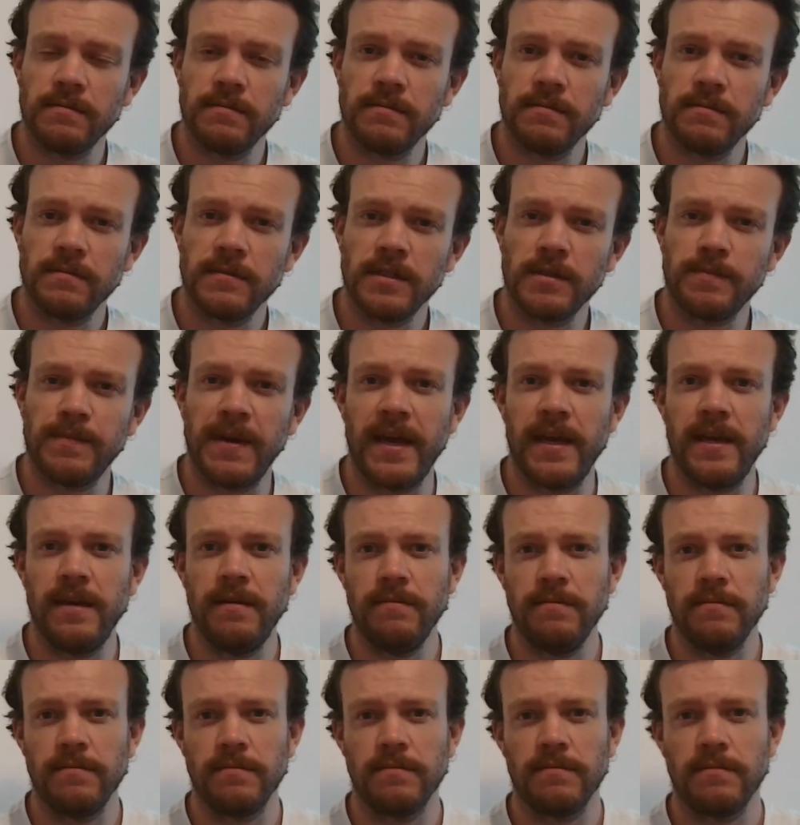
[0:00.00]
Spain
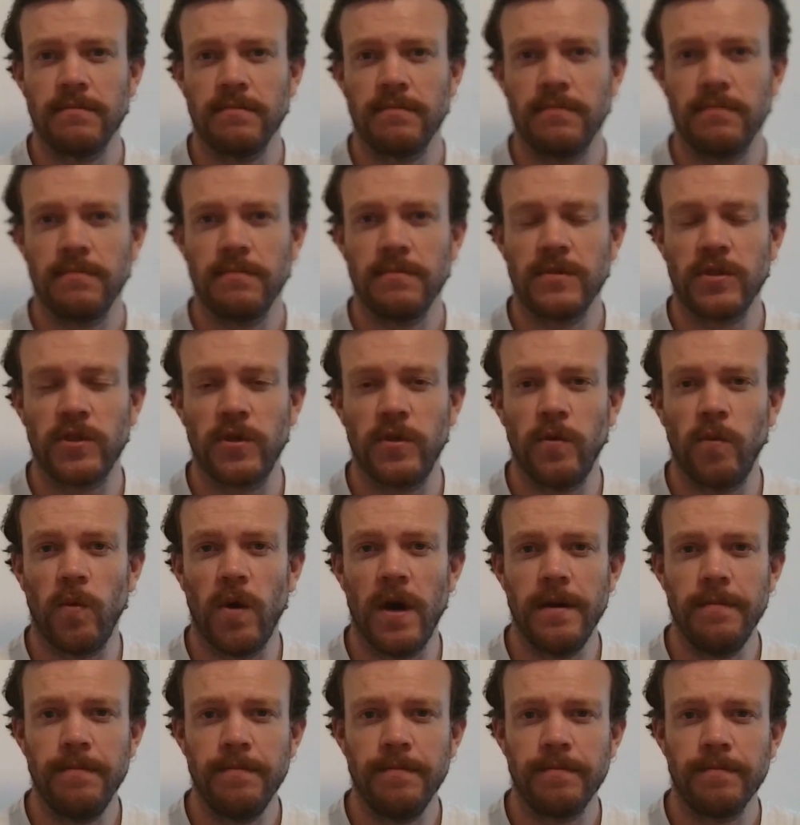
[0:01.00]

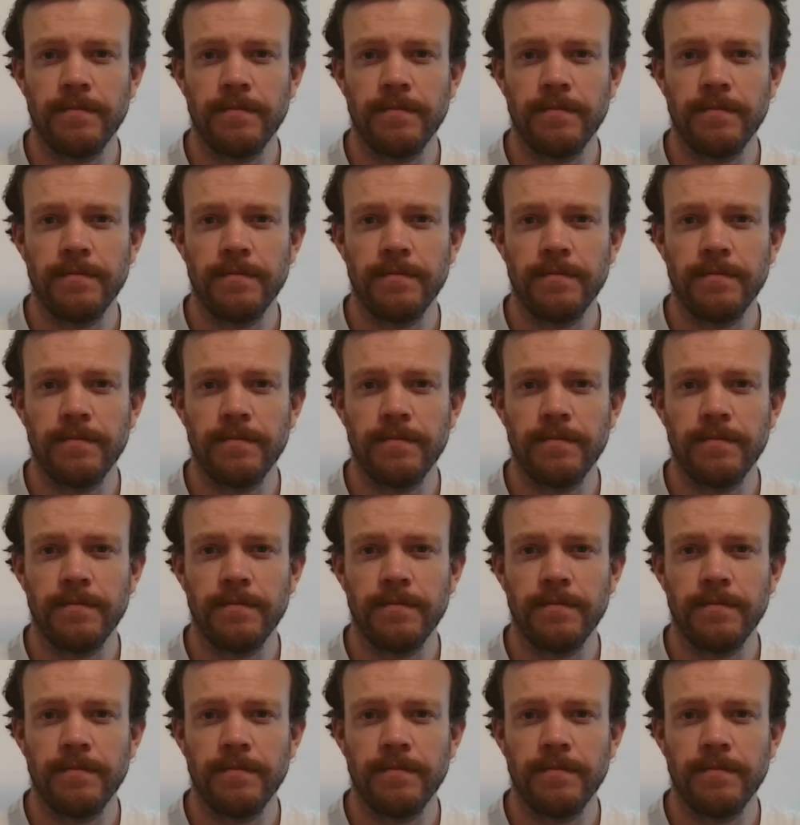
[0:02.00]
2-1